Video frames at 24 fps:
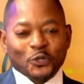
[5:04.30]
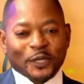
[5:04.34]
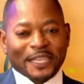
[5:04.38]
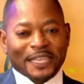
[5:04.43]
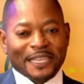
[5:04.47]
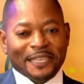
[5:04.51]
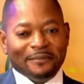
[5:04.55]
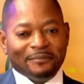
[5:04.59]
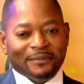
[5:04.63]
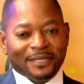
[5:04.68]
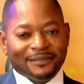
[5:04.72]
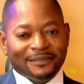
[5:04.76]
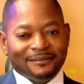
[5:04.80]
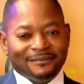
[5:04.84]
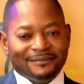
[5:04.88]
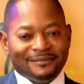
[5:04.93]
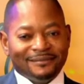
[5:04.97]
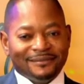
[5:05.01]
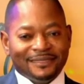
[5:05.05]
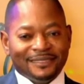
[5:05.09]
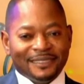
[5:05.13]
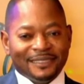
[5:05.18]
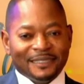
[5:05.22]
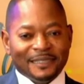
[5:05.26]
to him,
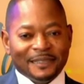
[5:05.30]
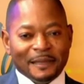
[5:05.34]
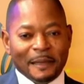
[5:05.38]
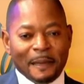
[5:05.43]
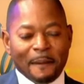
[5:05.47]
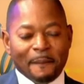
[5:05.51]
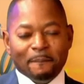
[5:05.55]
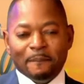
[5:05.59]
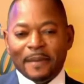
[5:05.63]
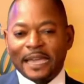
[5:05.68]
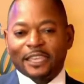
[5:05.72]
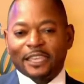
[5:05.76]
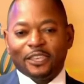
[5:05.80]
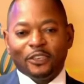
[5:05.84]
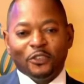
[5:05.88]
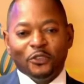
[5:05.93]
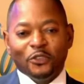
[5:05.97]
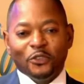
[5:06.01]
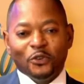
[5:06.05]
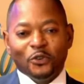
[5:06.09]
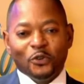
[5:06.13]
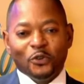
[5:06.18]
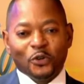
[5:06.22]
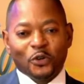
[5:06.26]
making
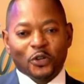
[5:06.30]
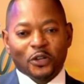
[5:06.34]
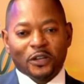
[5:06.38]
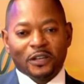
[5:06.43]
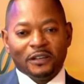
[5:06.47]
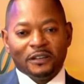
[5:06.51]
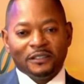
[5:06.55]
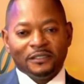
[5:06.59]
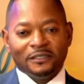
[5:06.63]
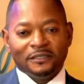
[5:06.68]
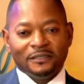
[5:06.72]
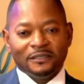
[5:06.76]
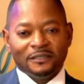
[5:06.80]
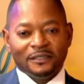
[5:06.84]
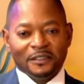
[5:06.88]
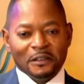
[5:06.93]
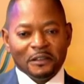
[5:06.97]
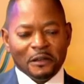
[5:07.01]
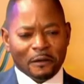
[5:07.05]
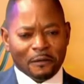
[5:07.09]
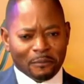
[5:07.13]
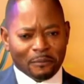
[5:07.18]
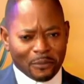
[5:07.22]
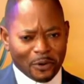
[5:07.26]
you look
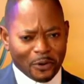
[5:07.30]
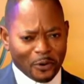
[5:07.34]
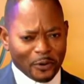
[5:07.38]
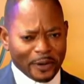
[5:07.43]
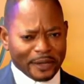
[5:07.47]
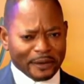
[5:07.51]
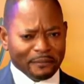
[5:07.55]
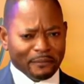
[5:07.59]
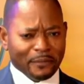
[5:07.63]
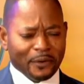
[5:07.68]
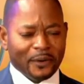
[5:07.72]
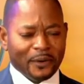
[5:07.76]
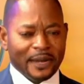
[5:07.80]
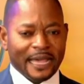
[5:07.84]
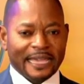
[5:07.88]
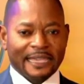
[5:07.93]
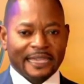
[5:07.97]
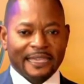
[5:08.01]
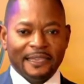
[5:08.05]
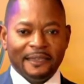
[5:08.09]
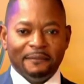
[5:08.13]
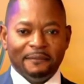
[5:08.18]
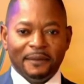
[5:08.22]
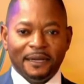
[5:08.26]
more and more
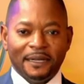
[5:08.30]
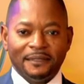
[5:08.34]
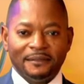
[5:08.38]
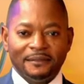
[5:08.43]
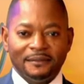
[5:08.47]
like him.